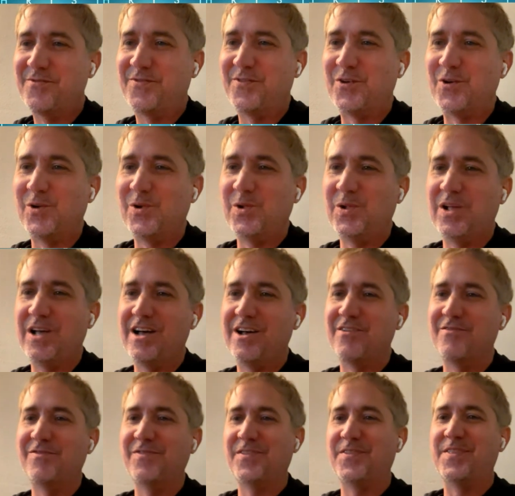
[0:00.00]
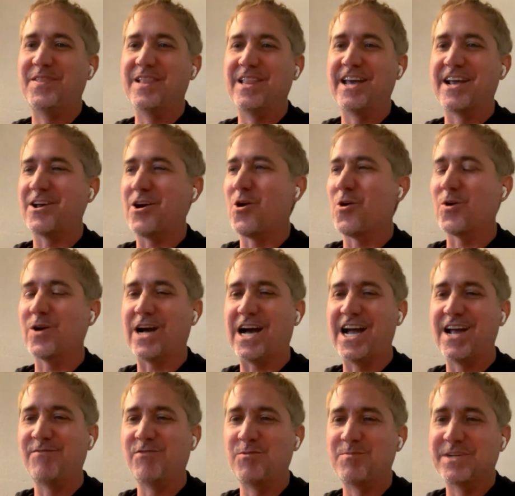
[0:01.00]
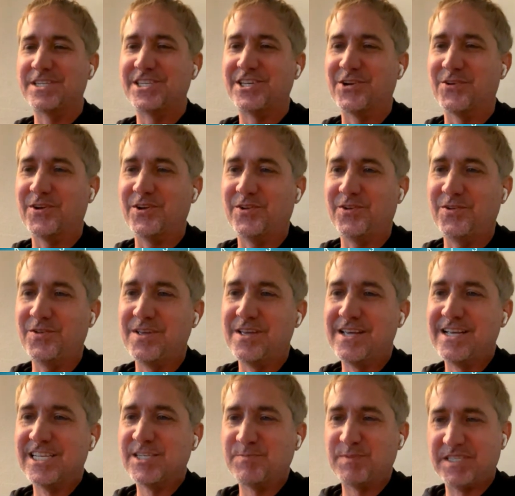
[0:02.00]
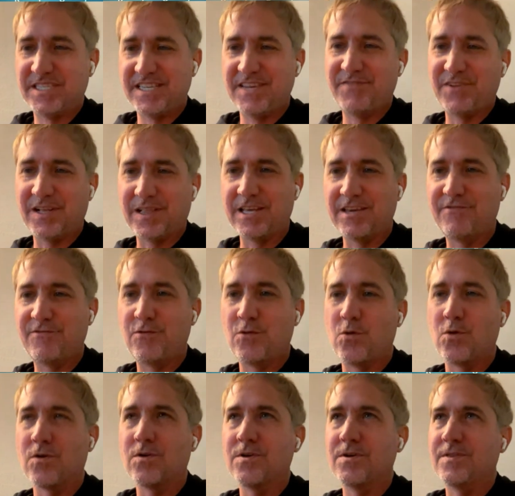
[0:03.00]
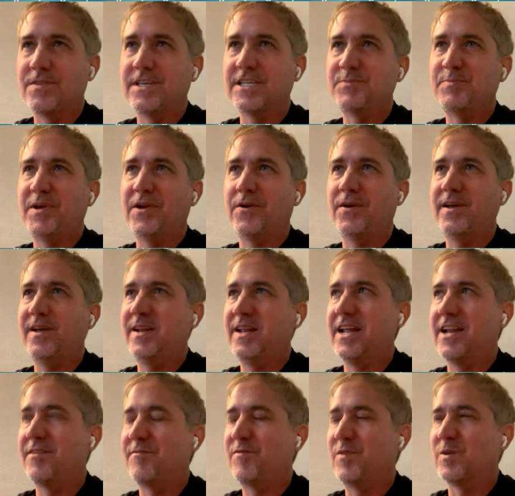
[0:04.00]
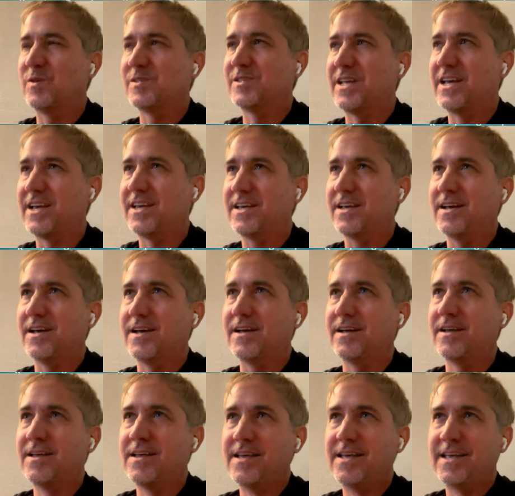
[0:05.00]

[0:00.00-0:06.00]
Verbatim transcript: full of like archival material specifically for this period and it feels like uh